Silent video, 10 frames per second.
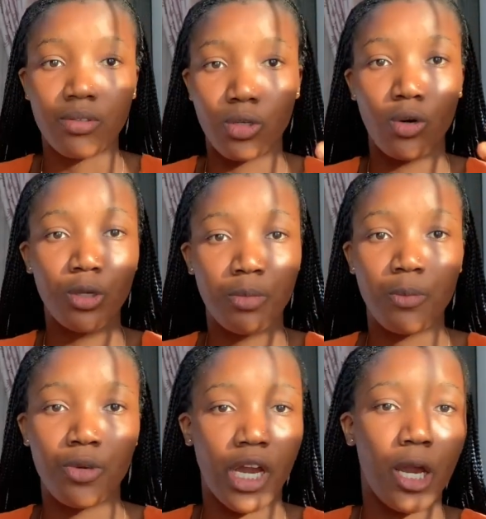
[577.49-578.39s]
Old
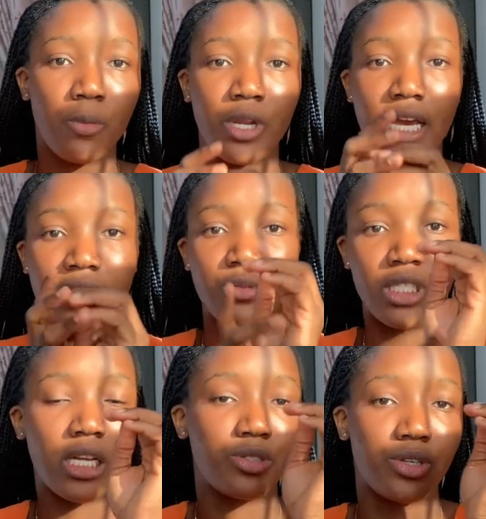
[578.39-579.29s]
people, it can help you like
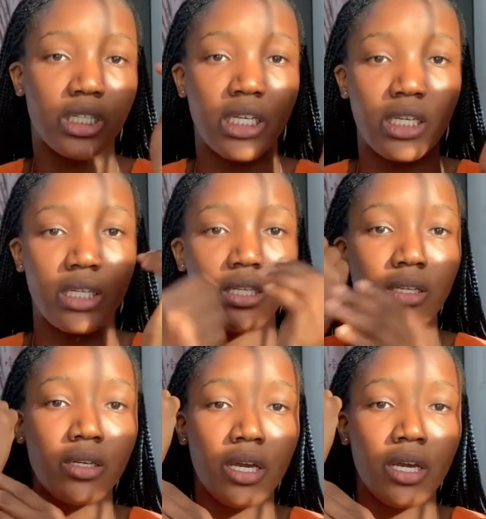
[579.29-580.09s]
smoothen out your skin,